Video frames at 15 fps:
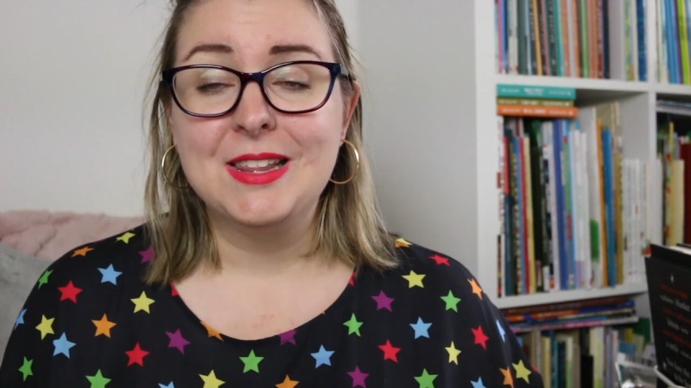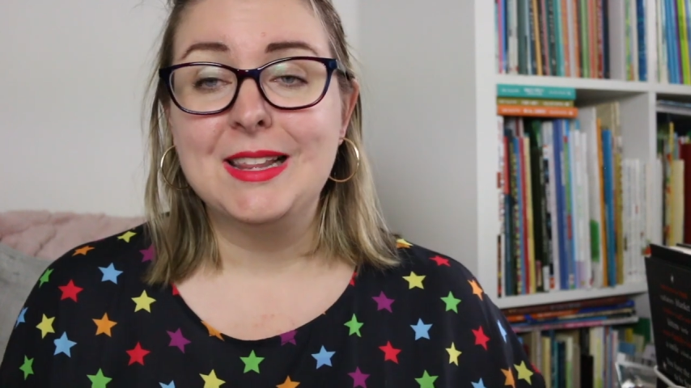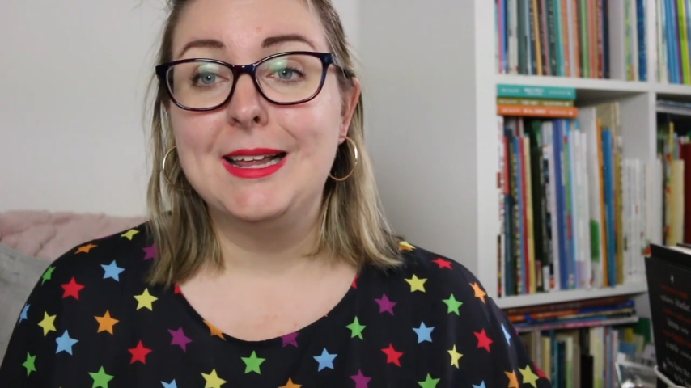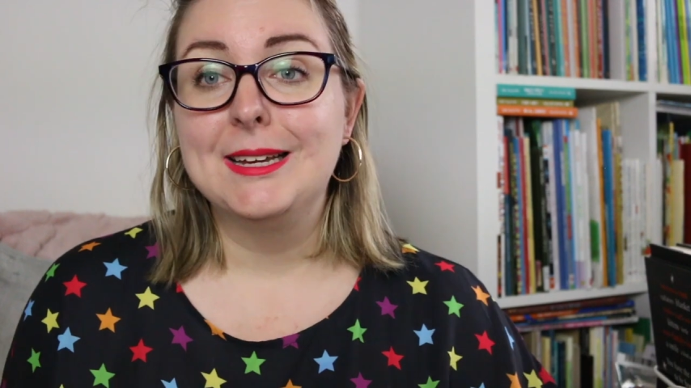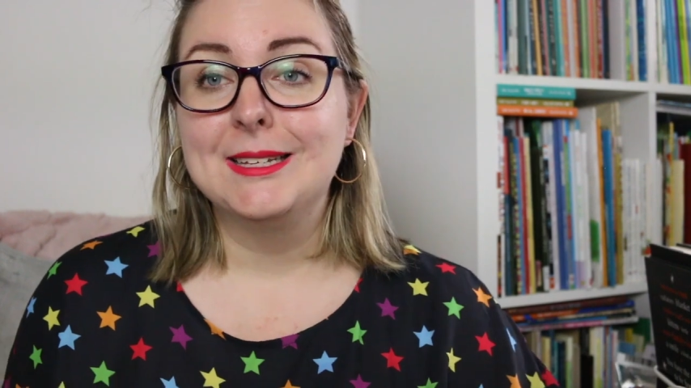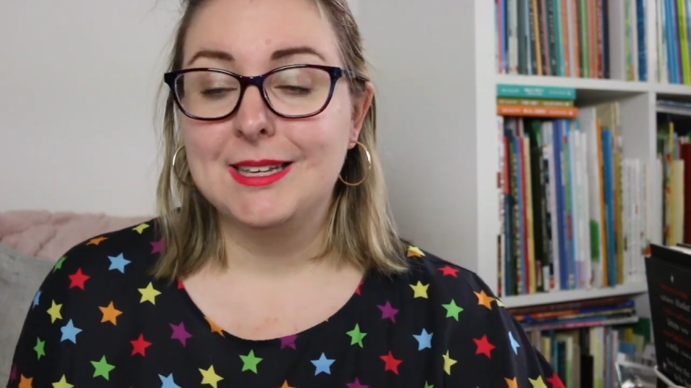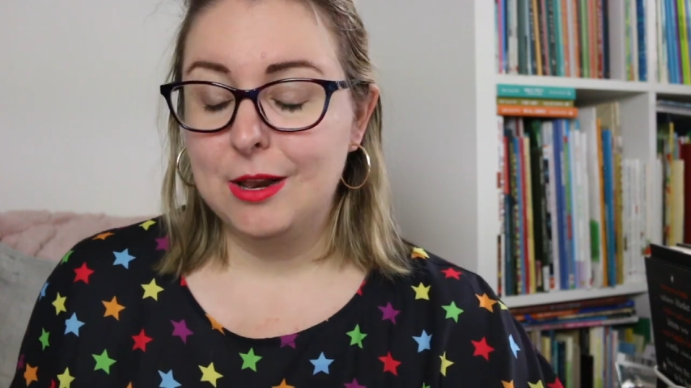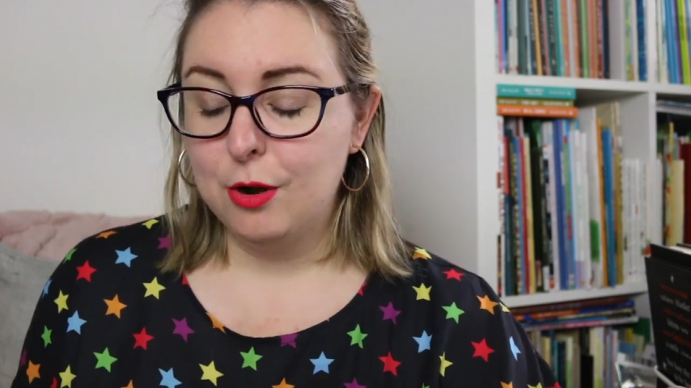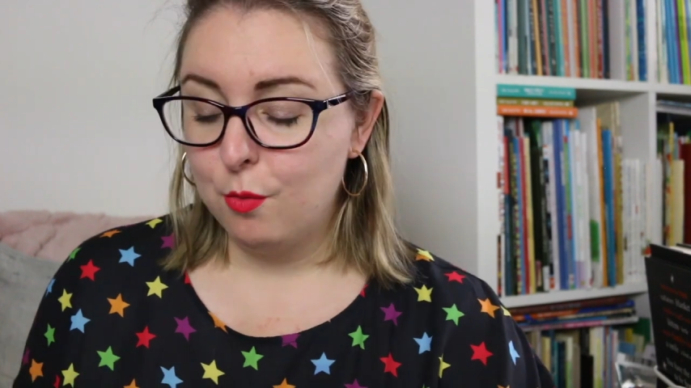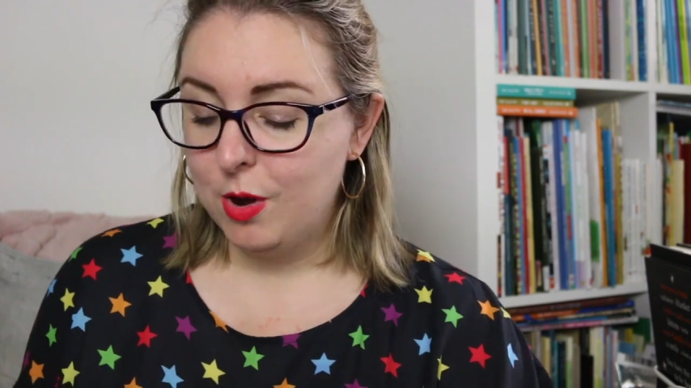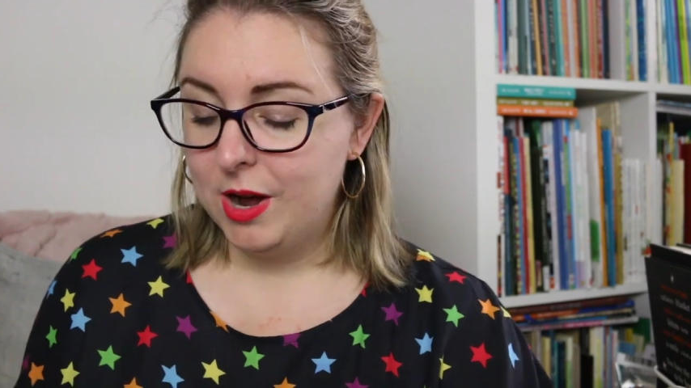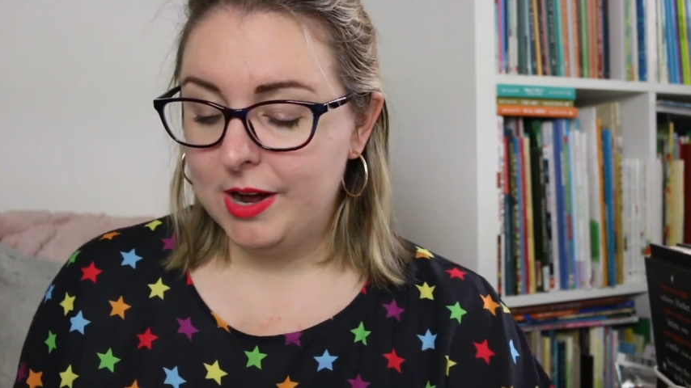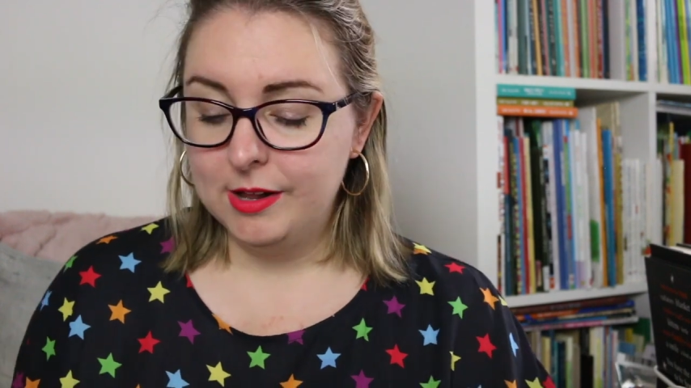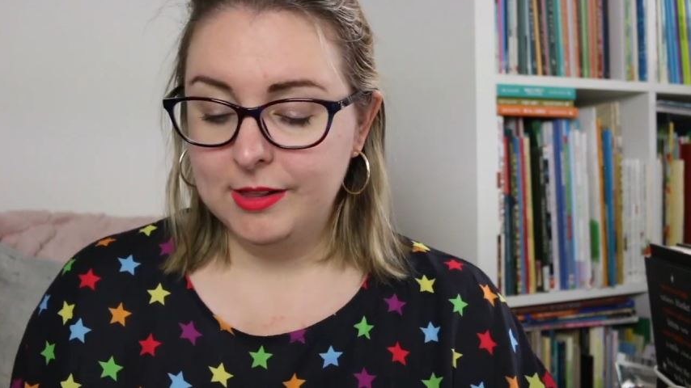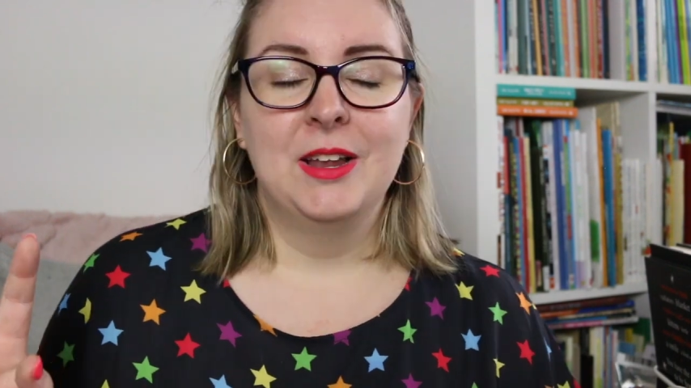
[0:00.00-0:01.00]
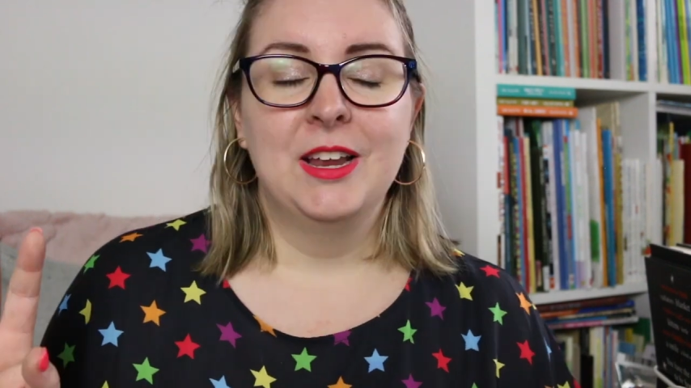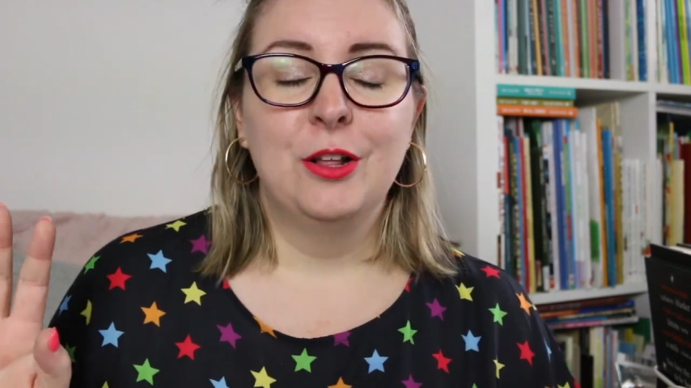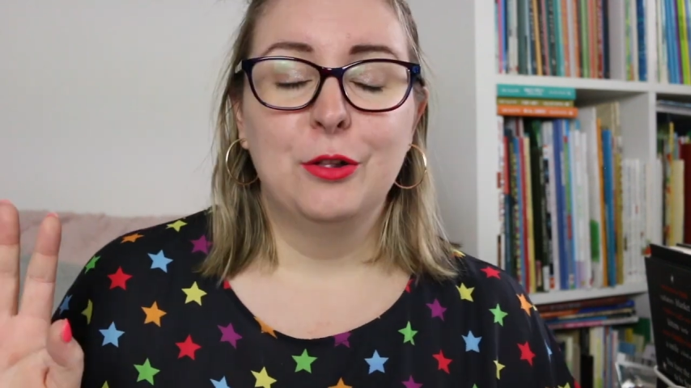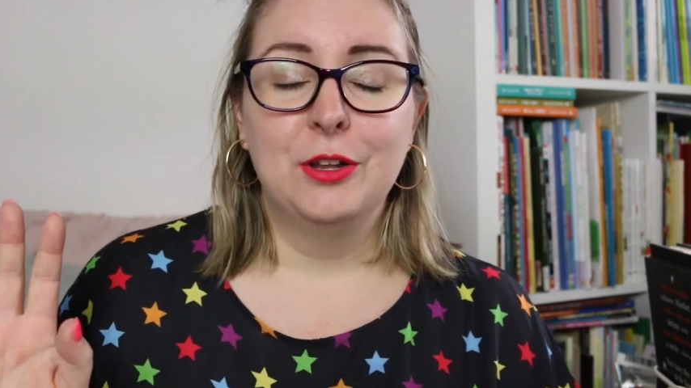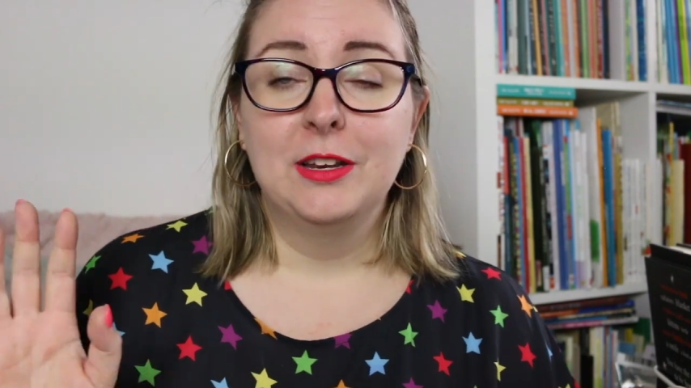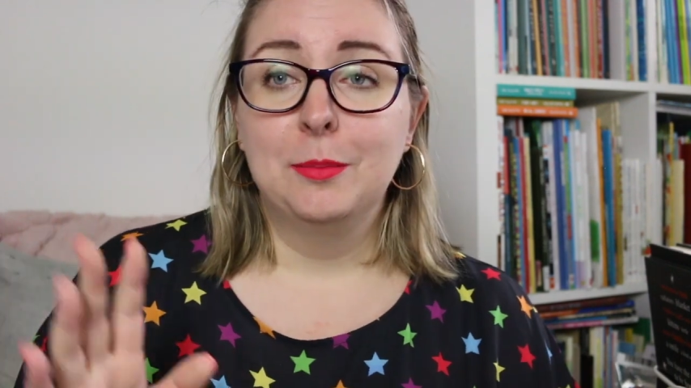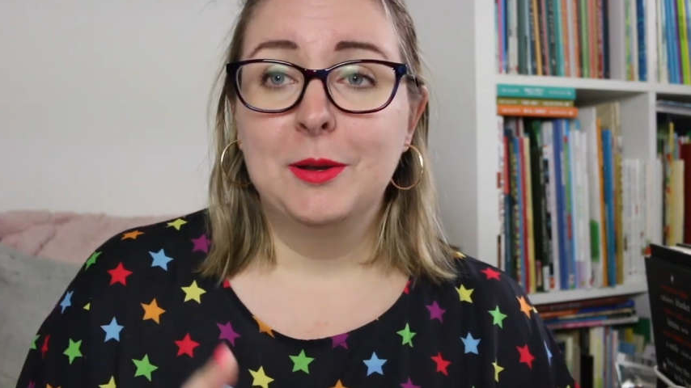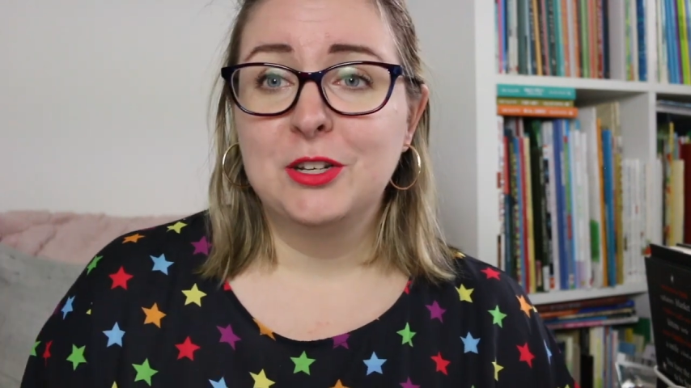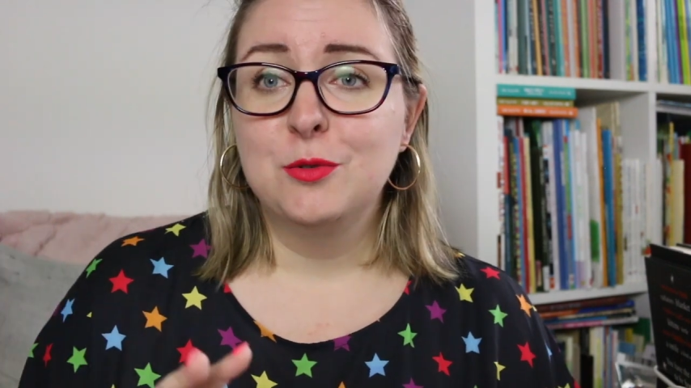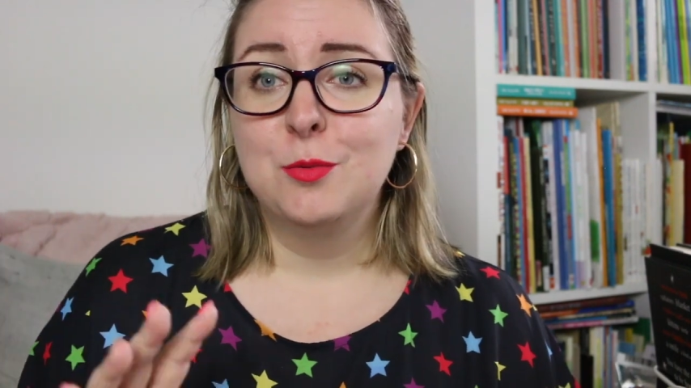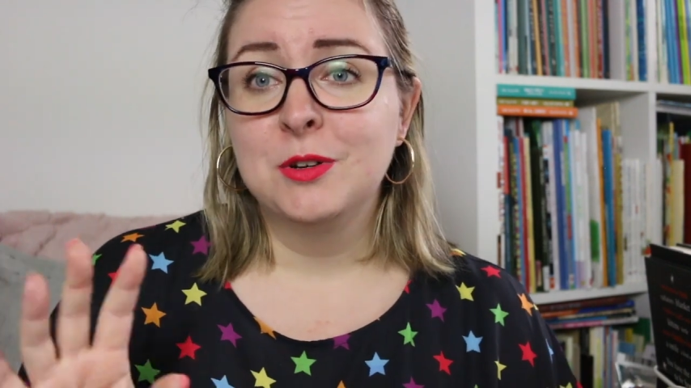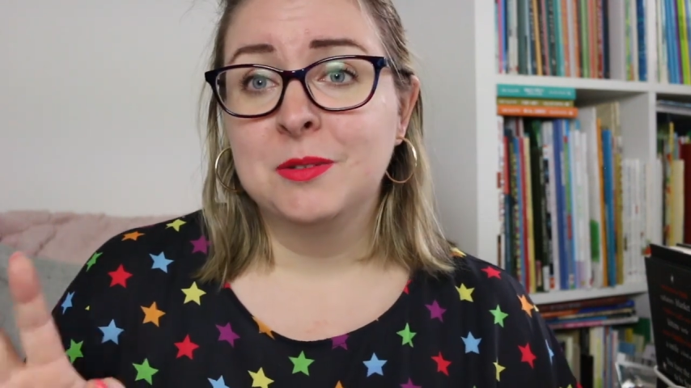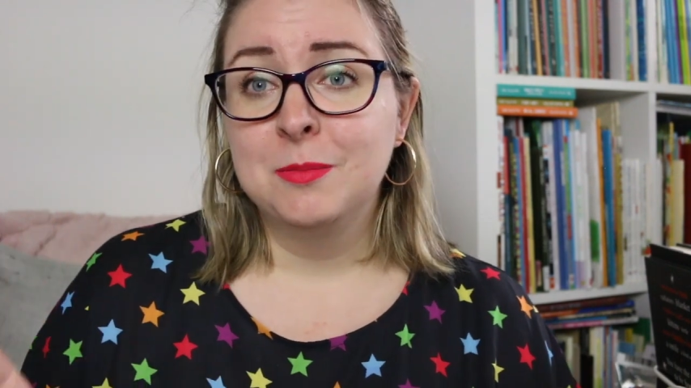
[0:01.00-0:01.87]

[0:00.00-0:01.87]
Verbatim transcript: the last little while, including picture books,